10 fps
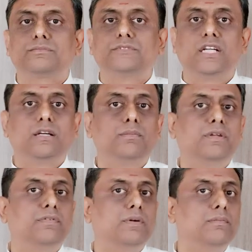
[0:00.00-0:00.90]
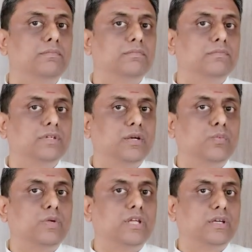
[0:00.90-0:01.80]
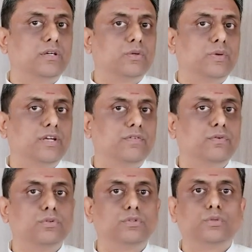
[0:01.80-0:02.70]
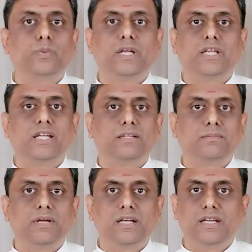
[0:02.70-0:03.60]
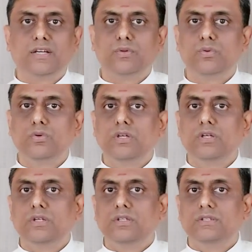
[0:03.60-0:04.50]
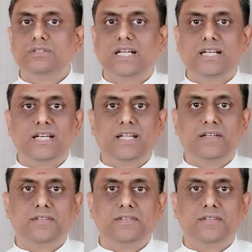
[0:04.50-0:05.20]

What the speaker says: That will be from that week, 24th to 29th, Monday to Saturday.